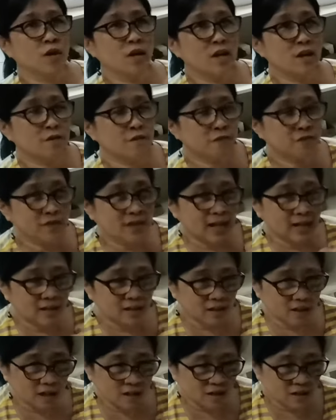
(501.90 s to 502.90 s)
if
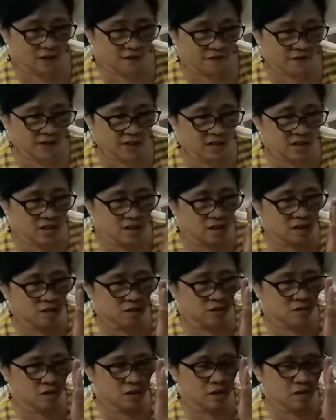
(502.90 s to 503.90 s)
it is
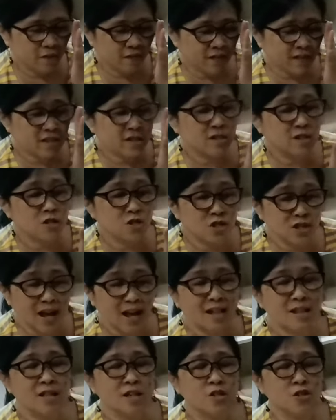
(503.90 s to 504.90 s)
a
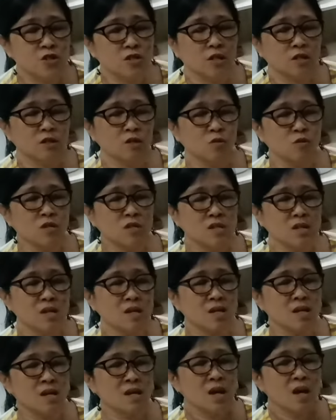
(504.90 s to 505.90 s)
challenge that you
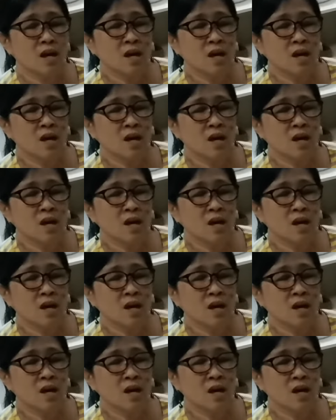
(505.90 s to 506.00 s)
see